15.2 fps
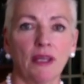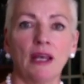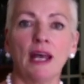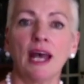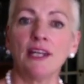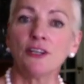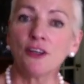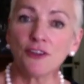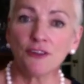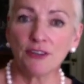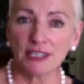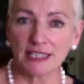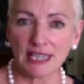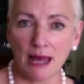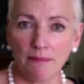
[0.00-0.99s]
Another
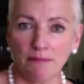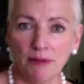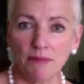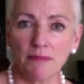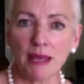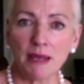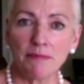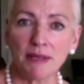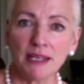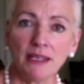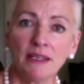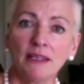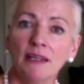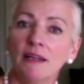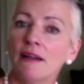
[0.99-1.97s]
example may be
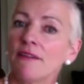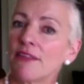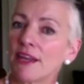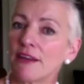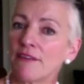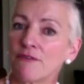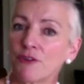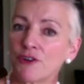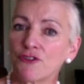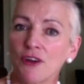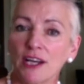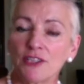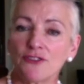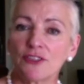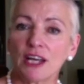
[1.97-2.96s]
that if we're
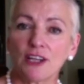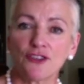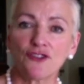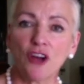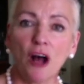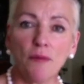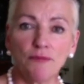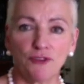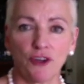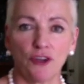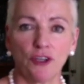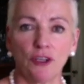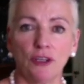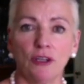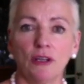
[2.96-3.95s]
trying to get a job
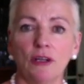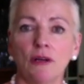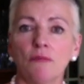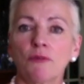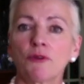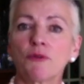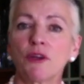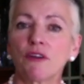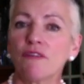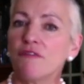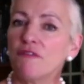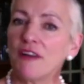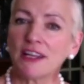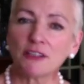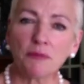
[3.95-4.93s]
done, but we are
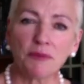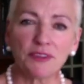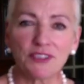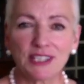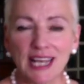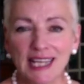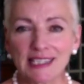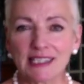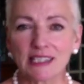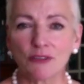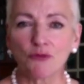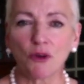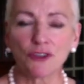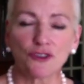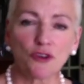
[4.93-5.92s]
fed up at the desk and
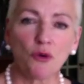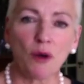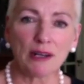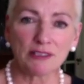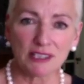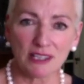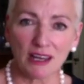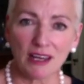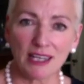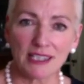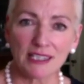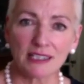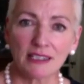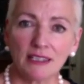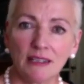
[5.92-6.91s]
want to go outside,
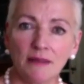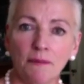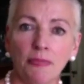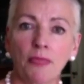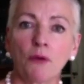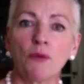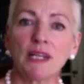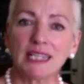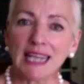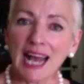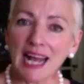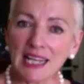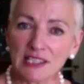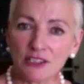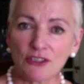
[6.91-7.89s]
we can
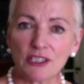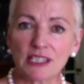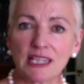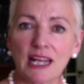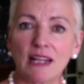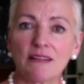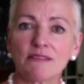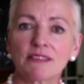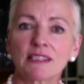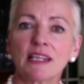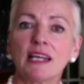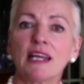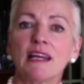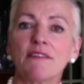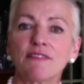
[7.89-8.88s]
ask ourselves
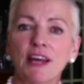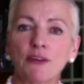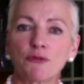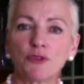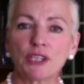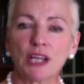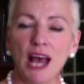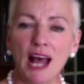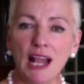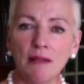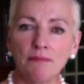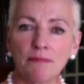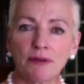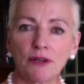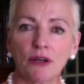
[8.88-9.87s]
if that would
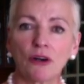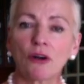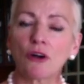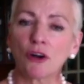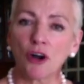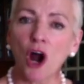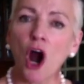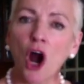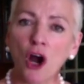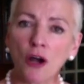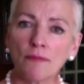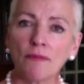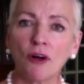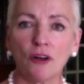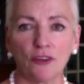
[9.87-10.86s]
help or
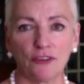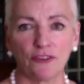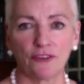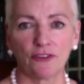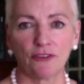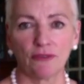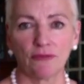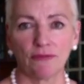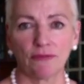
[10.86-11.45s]
harm us.